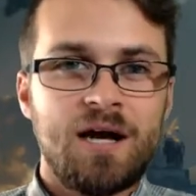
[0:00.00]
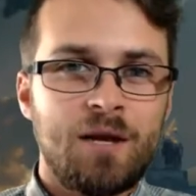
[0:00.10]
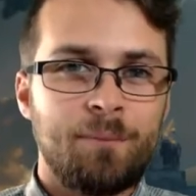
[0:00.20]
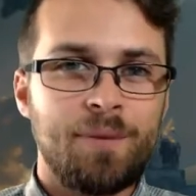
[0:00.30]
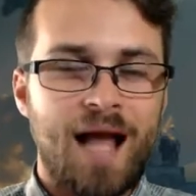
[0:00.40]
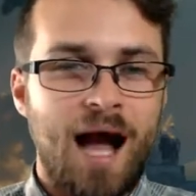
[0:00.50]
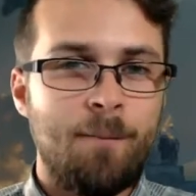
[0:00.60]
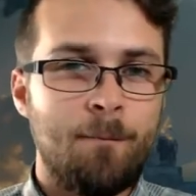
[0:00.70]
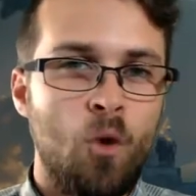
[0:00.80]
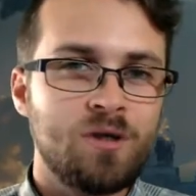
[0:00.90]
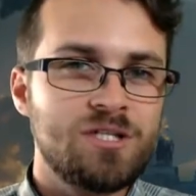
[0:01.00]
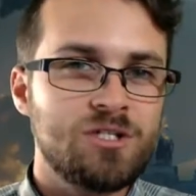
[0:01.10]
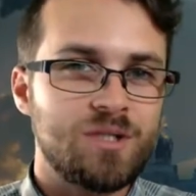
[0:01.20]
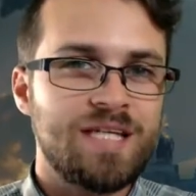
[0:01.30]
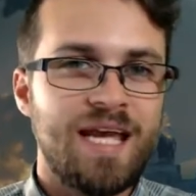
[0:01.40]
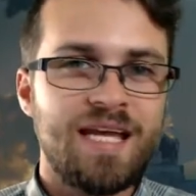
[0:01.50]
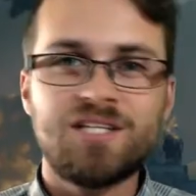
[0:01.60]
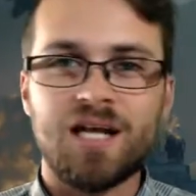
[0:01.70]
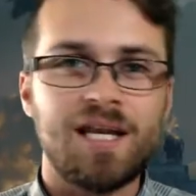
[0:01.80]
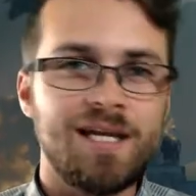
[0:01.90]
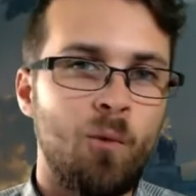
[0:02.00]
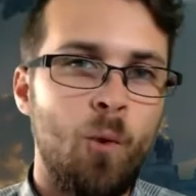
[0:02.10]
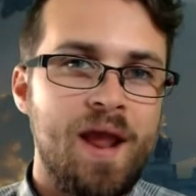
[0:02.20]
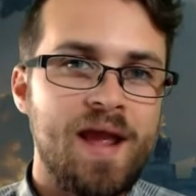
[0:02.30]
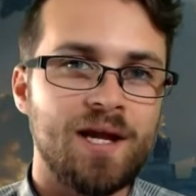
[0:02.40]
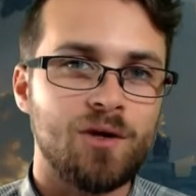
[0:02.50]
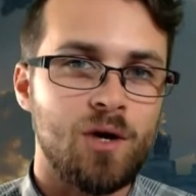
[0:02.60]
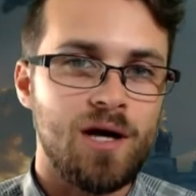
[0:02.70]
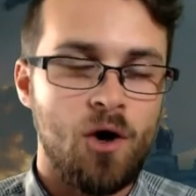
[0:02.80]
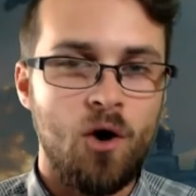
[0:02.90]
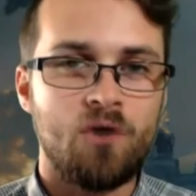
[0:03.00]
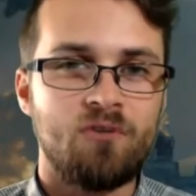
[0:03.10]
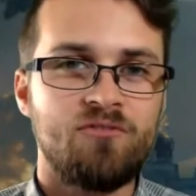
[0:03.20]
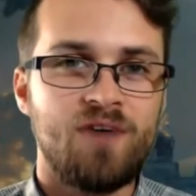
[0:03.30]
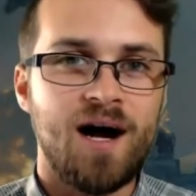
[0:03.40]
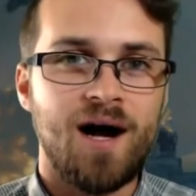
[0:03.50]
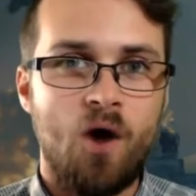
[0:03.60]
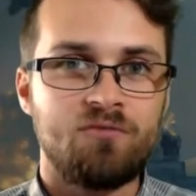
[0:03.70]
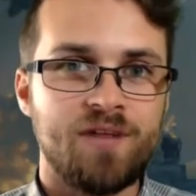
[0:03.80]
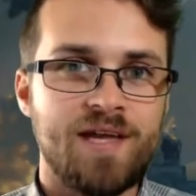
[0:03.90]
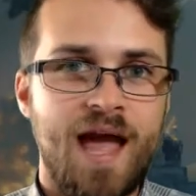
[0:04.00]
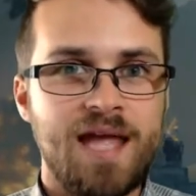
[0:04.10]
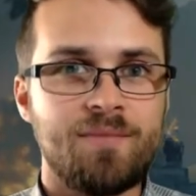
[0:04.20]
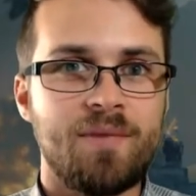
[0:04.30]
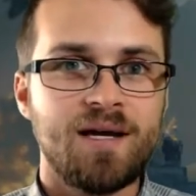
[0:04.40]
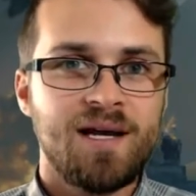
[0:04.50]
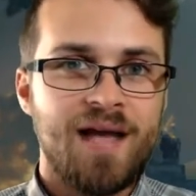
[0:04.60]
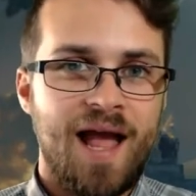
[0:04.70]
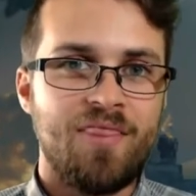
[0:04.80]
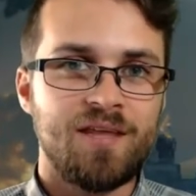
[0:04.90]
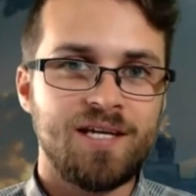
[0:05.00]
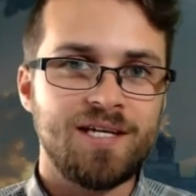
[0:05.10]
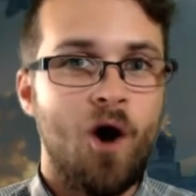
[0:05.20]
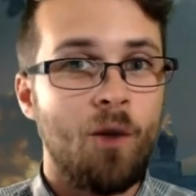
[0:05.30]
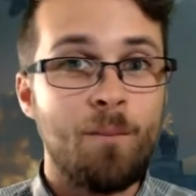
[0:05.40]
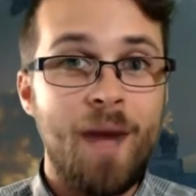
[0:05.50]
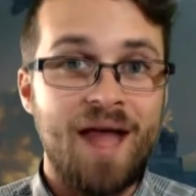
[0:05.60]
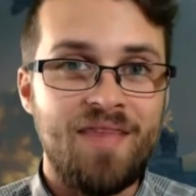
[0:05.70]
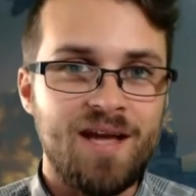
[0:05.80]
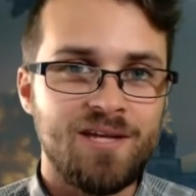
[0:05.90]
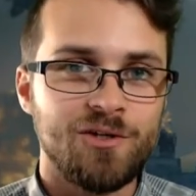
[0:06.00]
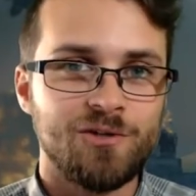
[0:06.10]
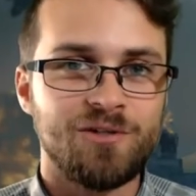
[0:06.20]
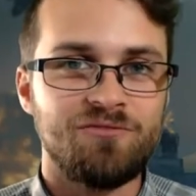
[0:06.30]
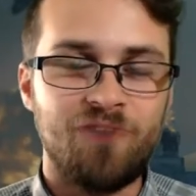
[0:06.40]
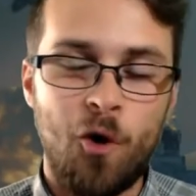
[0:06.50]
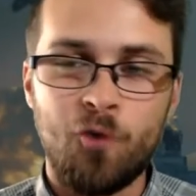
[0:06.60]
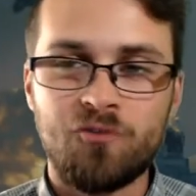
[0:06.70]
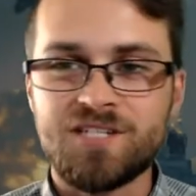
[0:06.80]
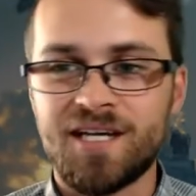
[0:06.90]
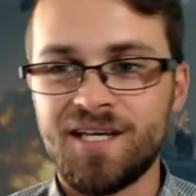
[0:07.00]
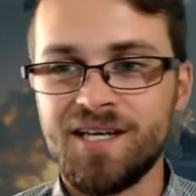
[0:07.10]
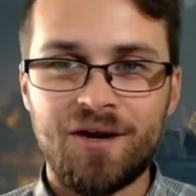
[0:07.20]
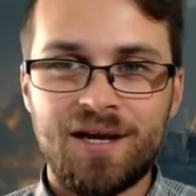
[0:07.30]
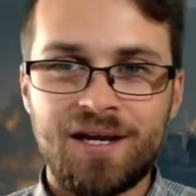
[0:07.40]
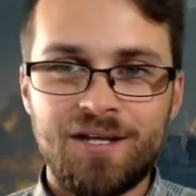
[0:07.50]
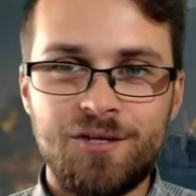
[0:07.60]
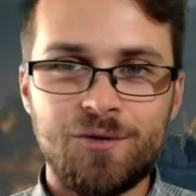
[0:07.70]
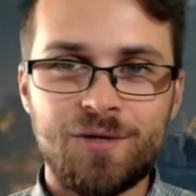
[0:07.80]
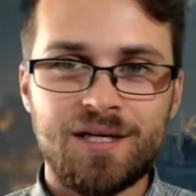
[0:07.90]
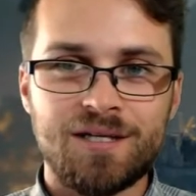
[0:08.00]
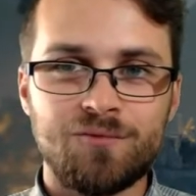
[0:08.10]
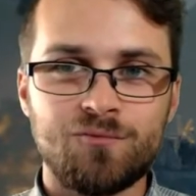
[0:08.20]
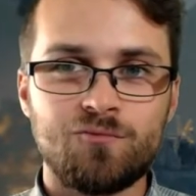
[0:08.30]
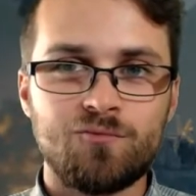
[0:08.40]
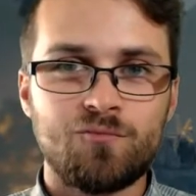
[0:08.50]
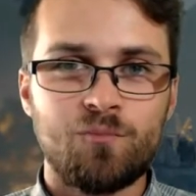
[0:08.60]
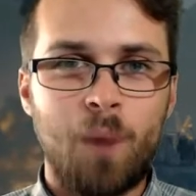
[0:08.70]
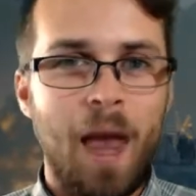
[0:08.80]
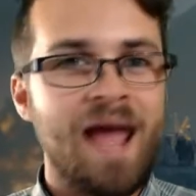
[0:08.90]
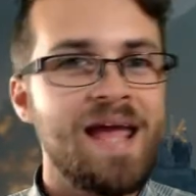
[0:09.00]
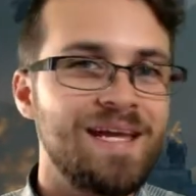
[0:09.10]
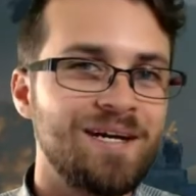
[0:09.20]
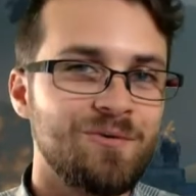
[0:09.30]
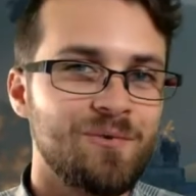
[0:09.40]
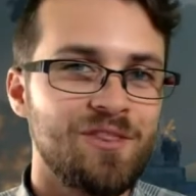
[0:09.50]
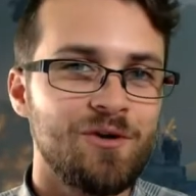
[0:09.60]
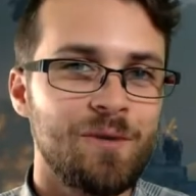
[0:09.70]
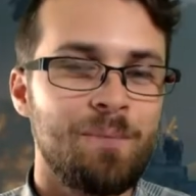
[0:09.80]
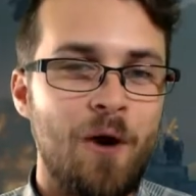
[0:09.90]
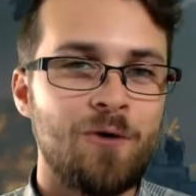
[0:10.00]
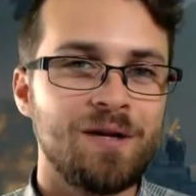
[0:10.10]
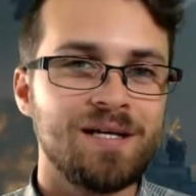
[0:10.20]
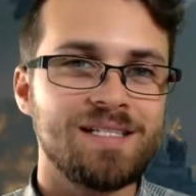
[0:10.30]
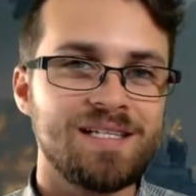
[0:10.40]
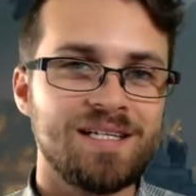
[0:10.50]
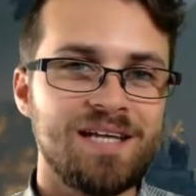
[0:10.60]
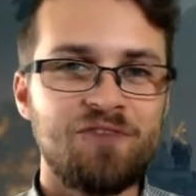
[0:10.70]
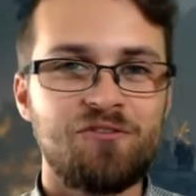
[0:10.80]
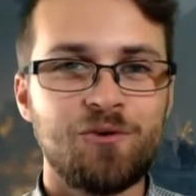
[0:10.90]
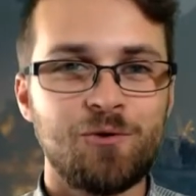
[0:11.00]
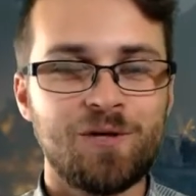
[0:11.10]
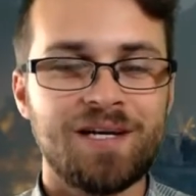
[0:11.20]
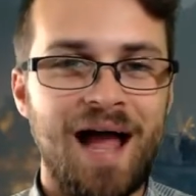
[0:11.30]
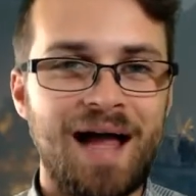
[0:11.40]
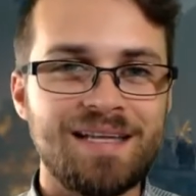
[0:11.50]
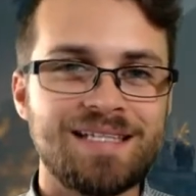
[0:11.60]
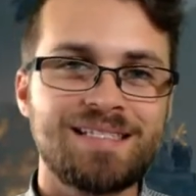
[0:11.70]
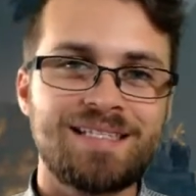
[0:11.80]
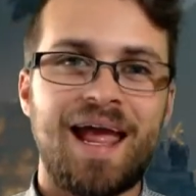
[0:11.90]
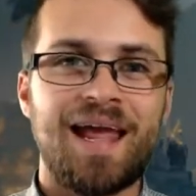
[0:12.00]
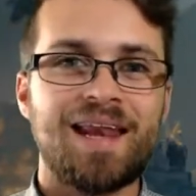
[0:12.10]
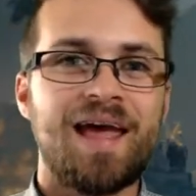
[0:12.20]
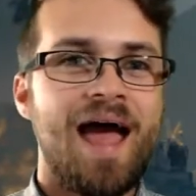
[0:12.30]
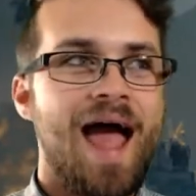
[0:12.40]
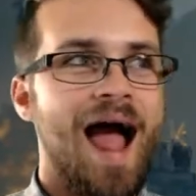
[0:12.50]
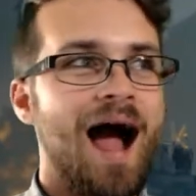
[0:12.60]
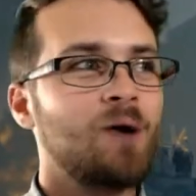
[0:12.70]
become more strategically aware of the game and the combat that you're involved in. You can play with your opponents, and if you can understand how